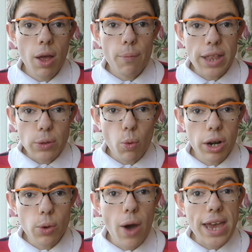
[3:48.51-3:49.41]
but that's one
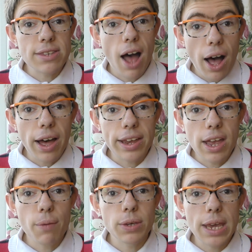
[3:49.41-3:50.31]
of the ways that I
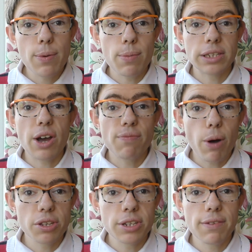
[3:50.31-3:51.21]
am keeping myself
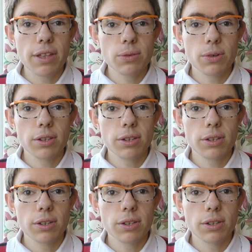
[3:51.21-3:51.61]
positive